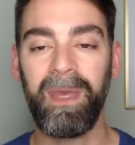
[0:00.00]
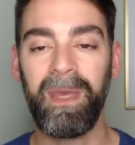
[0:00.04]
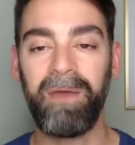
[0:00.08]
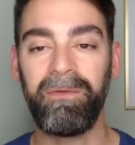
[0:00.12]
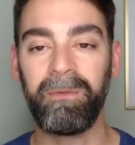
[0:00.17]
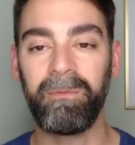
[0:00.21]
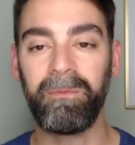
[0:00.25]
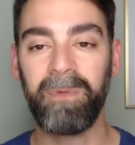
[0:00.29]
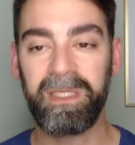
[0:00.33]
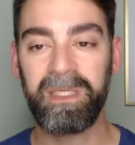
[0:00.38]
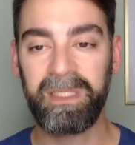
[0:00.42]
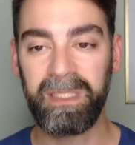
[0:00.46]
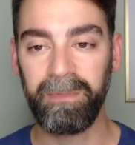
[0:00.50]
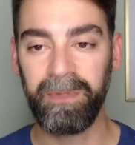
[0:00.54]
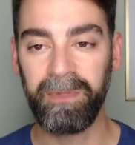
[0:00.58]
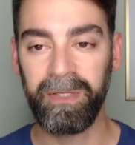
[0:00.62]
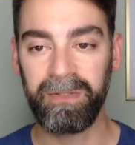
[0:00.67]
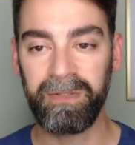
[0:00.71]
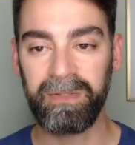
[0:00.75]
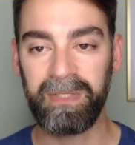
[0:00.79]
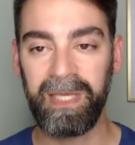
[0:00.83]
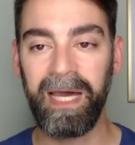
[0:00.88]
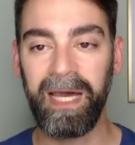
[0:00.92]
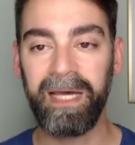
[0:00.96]
even with some of
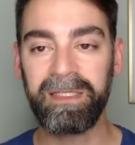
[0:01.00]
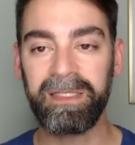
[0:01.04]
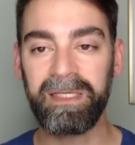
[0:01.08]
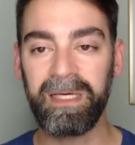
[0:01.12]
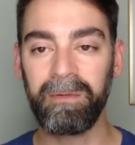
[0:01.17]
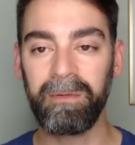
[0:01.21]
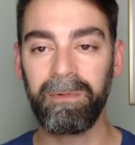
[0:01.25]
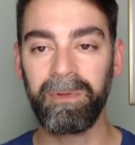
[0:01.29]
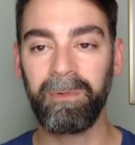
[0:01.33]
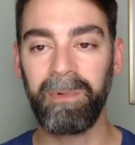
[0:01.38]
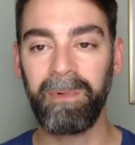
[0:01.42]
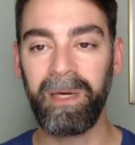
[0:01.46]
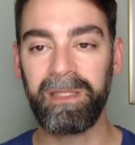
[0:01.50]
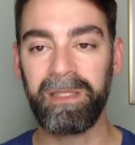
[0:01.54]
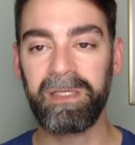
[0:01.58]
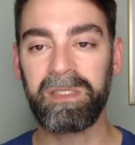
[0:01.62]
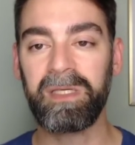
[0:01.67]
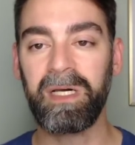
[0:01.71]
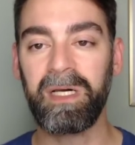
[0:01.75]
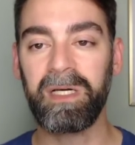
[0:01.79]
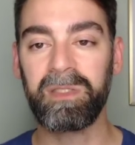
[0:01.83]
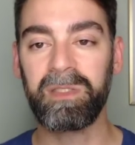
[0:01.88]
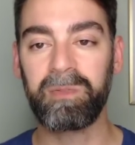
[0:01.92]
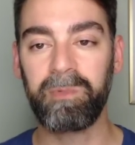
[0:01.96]
those guys in, with the way the
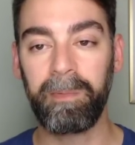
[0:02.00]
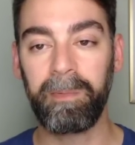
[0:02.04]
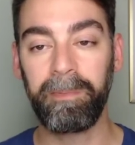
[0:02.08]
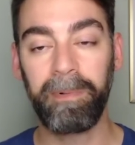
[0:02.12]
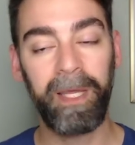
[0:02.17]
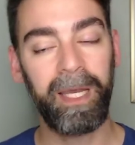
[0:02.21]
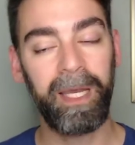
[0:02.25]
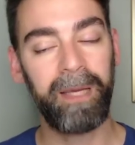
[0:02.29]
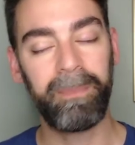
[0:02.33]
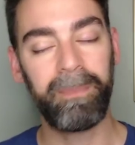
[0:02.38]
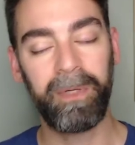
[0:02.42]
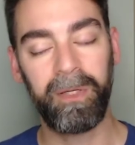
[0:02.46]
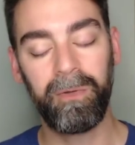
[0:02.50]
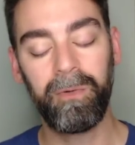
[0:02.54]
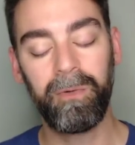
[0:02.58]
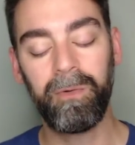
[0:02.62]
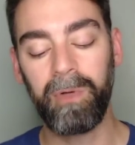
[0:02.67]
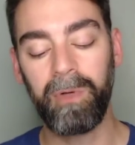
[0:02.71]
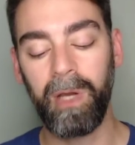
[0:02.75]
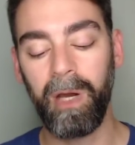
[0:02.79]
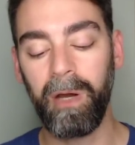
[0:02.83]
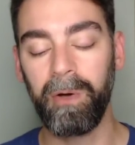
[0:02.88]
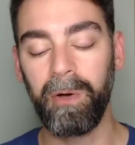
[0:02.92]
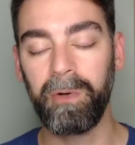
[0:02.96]
Suns were playing, but who
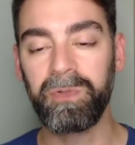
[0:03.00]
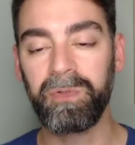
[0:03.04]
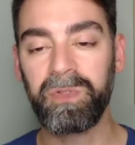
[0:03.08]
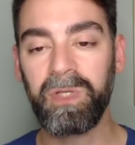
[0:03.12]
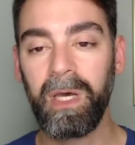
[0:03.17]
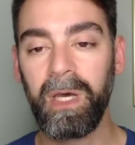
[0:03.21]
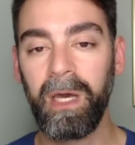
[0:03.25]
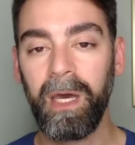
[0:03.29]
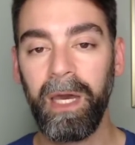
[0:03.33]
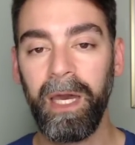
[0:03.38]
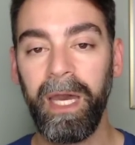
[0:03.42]
knows.